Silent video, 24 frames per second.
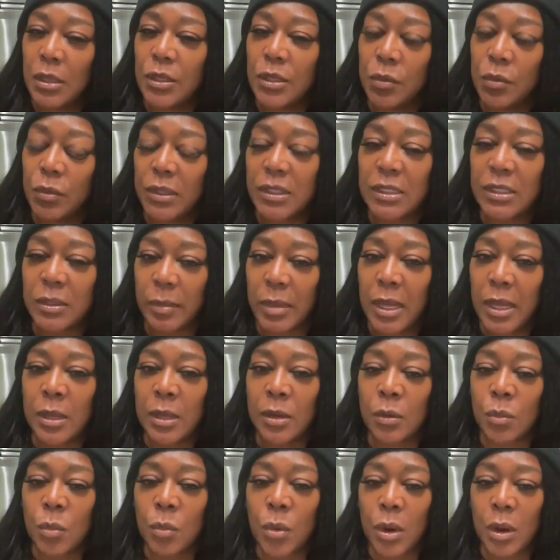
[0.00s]
doing some
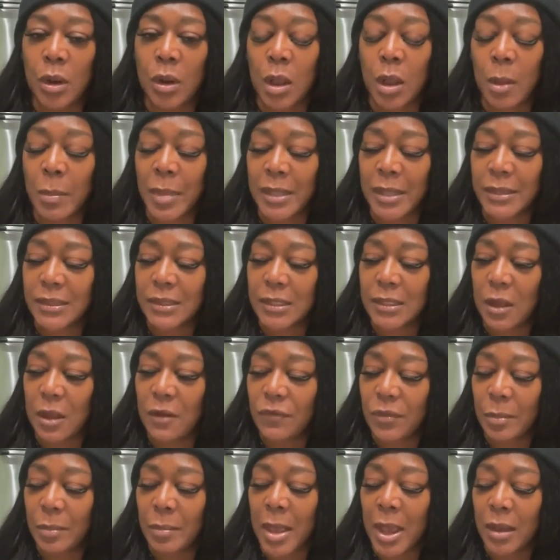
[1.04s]
inner work on
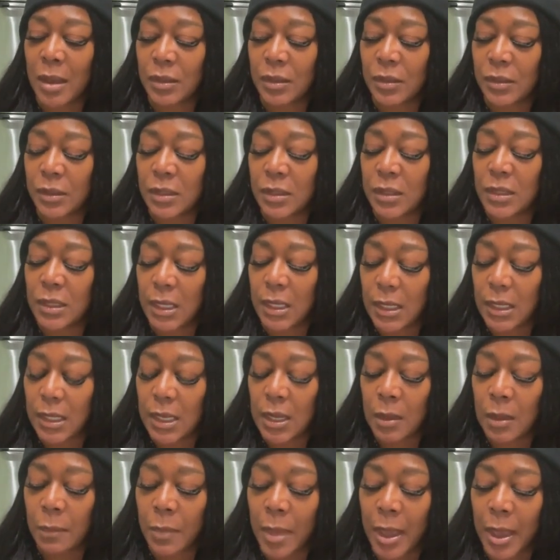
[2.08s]
myself about it and
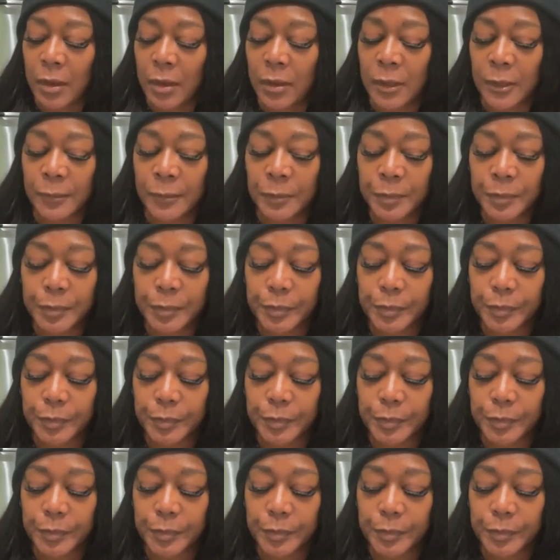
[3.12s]
thinking about it.